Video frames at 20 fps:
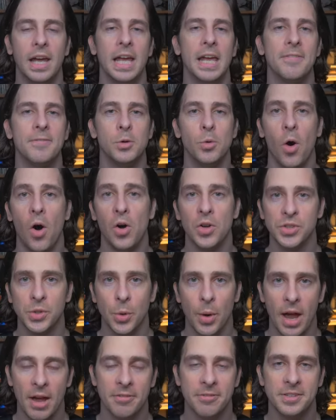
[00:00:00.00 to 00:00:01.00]
if you
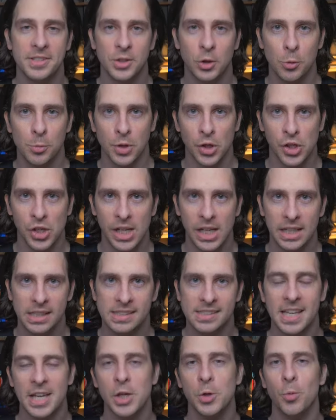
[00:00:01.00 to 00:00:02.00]
also have physical
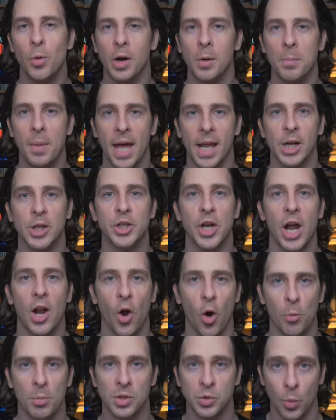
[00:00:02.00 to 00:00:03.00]
machines that you want to manage at
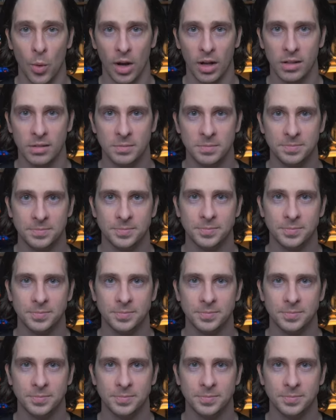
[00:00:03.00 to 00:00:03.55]
home as well.